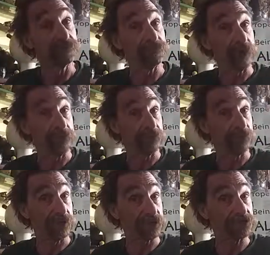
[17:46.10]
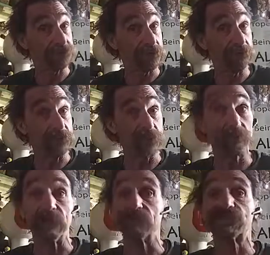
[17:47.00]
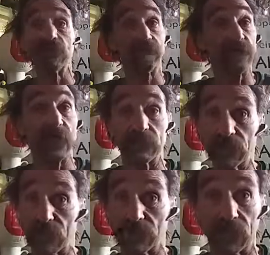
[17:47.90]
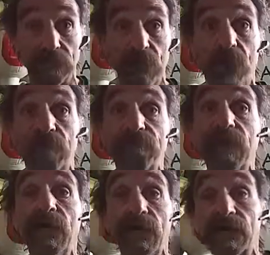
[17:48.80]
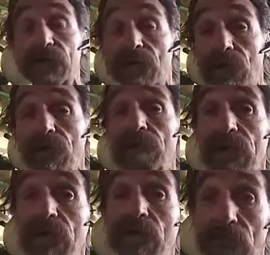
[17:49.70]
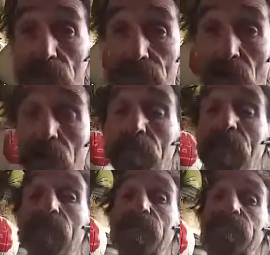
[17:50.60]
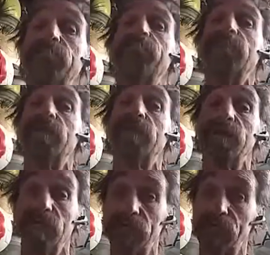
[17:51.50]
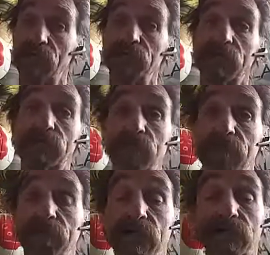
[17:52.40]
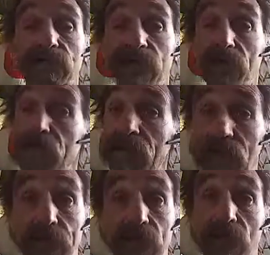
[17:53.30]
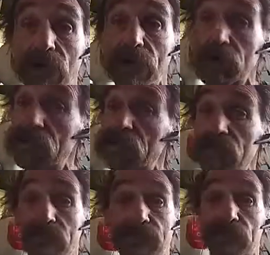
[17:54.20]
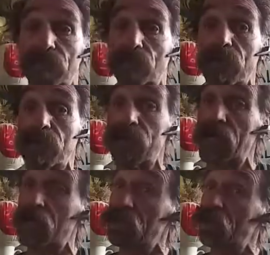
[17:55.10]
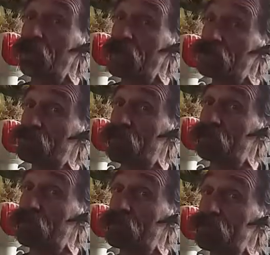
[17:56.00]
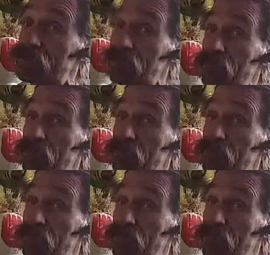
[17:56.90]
Maybe we want to experiment a little bit and see if we can't take something off. Get a hold of me. We'll talk about it. Until next time, ladies and gentlemen, happy gardening. Let's have a great day. I got to go plant strawberries.